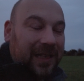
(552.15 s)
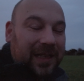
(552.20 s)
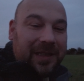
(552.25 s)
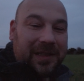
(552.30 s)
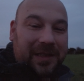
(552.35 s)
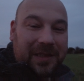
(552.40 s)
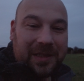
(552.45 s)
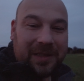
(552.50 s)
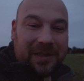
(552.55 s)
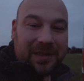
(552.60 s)

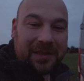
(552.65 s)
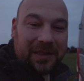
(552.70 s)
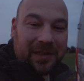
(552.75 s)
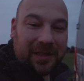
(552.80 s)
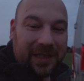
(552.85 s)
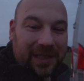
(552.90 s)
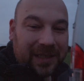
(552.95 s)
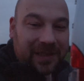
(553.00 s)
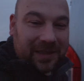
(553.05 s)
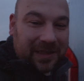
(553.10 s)
in the
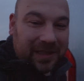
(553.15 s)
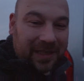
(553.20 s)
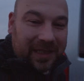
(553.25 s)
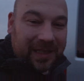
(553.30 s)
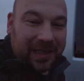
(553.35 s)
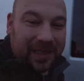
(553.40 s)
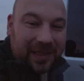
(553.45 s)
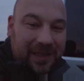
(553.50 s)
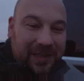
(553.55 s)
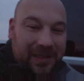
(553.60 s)
inside
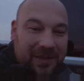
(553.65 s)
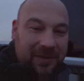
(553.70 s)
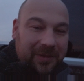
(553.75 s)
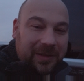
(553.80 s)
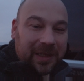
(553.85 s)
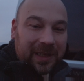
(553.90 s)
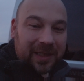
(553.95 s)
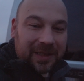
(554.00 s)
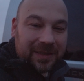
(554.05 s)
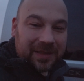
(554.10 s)

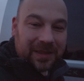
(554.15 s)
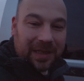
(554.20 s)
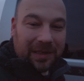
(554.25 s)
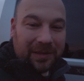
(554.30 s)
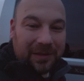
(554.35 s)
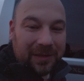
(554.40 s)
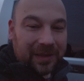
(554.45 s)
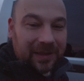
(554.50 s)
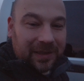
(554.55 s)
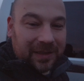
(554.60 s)
toilet,
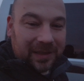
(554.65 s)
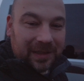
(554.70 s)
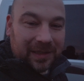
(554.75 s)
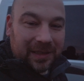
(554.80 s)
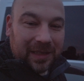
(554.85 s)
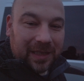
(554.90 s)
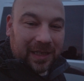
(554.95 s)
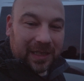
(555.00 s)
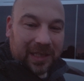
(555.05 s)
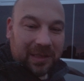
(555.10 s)
so
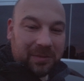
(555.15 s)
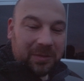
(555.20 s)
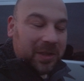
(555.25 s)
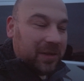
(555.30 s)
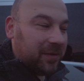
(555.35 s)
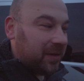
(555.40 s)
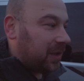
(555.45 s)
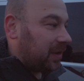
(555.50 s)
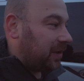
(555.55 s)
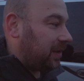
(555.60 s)
I'm going to
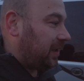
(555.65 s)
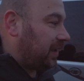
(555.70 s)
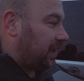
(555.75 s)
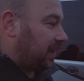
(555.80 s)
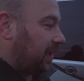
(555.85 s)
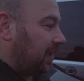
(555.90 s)
move on